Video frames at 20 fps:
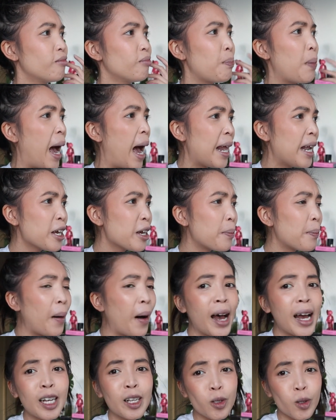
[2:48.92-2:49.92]
panic
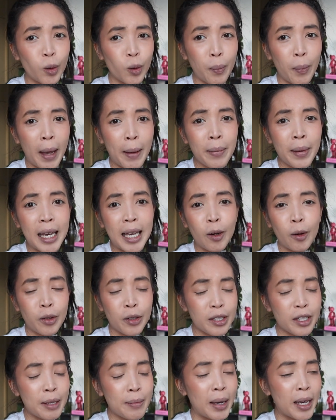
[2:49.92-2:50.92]
buying toilet paper. It
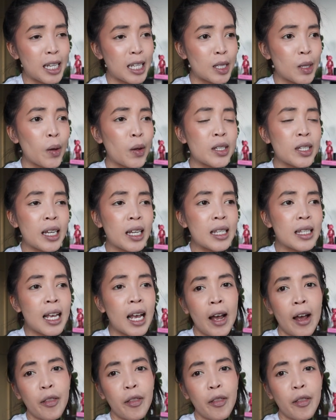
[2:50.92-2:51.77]
honestly makes no sense.